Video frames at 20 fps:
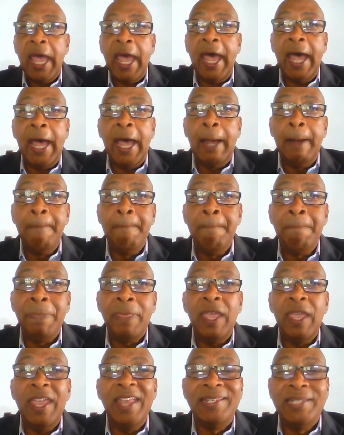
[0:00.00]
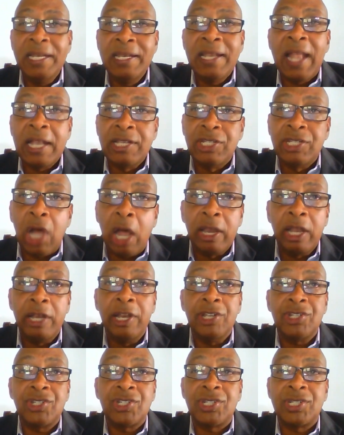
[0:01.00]
It did not dawn on
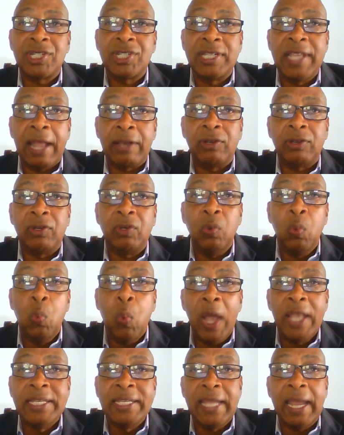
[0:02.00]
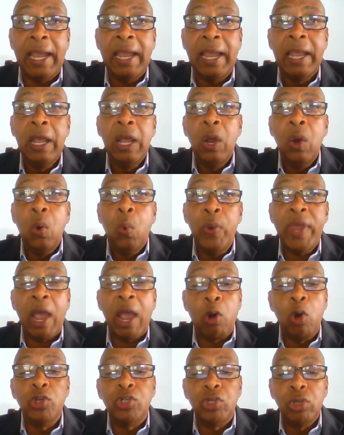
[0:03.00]
us that one day we are
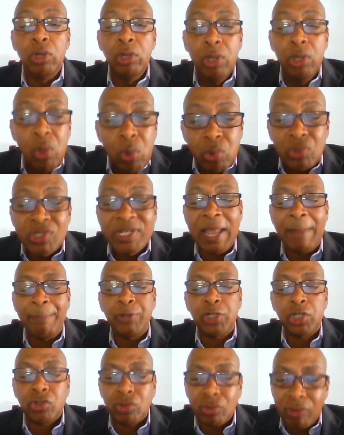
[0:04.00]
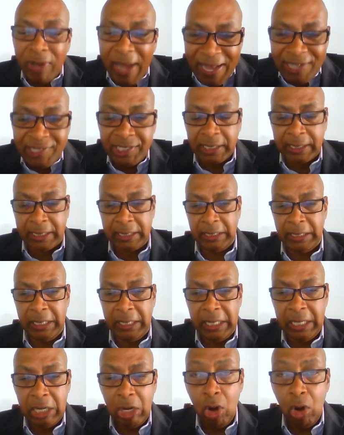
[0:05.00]
going to lose them
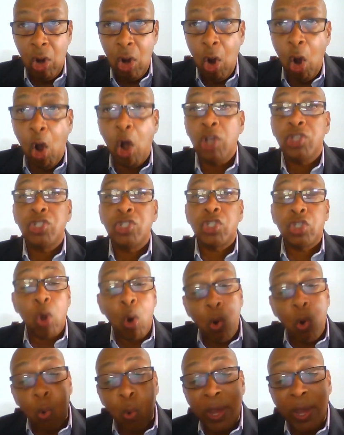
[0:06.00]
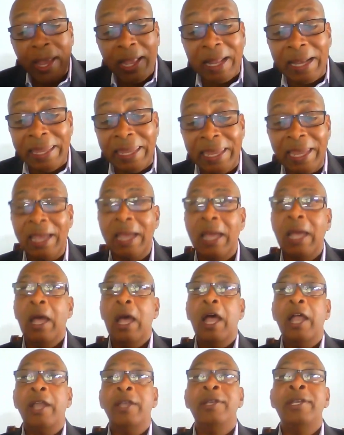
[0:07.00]
tragically or so quickly,
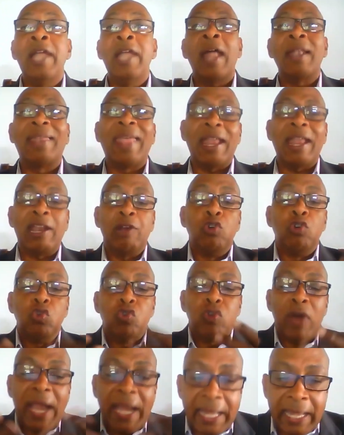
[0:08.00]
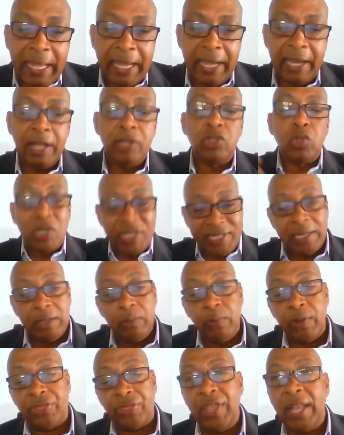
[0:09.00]
not getting ready to
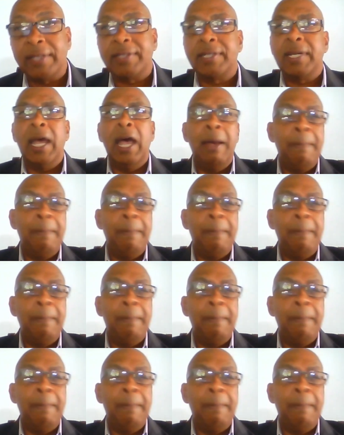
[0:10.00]
deal with it.